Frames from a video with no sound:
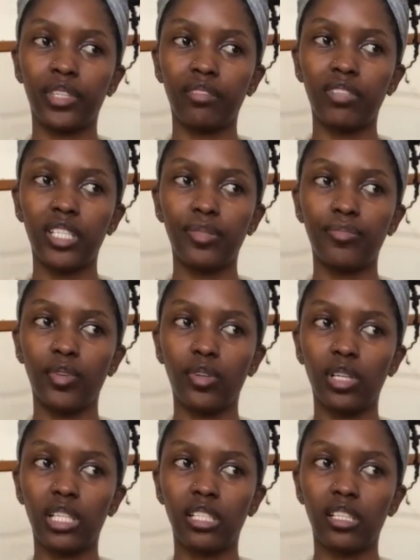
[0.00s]

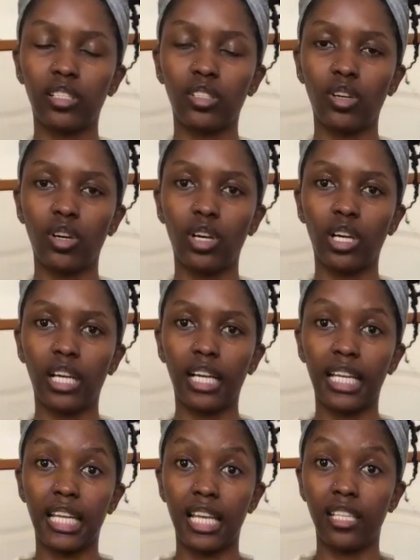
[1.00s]
Facebook, TikTok,
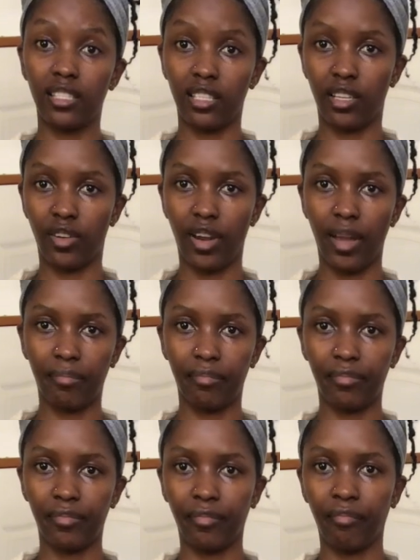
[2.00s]
and Instagram.
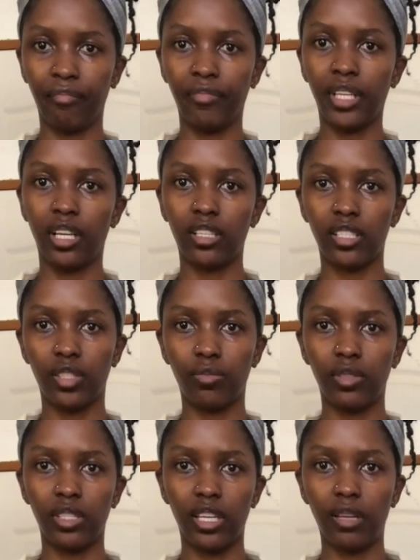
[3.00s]
I'll just
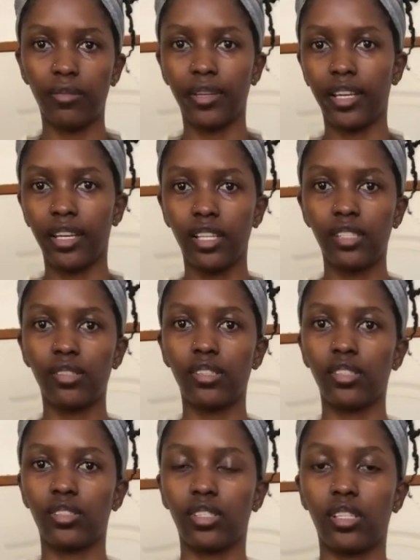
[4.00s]
put the name right here so
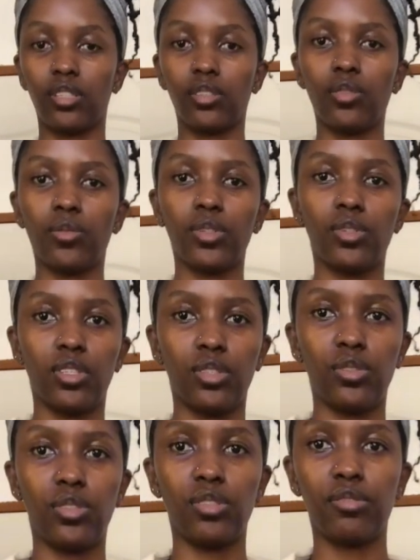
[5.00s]
that you can know what you're
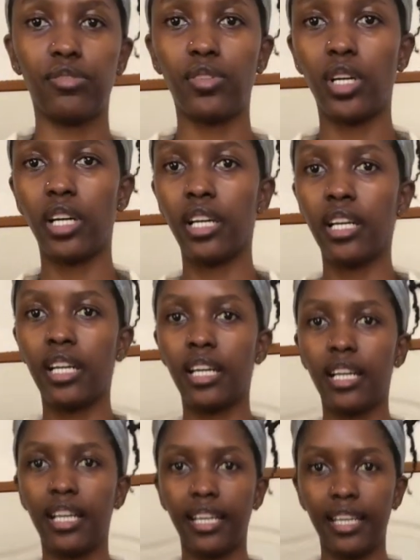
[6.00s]
searching for,
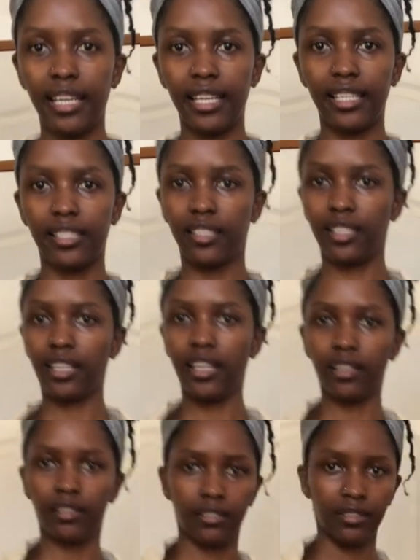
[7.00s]
and check it
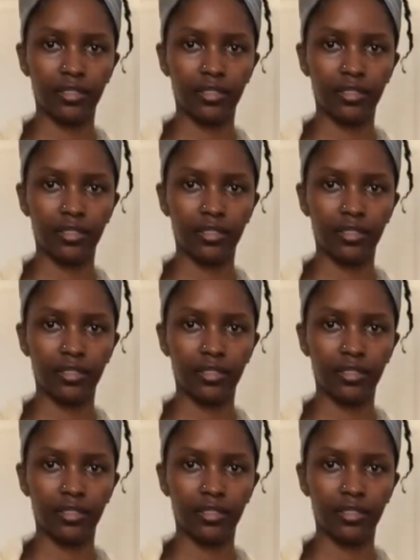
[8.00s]
out.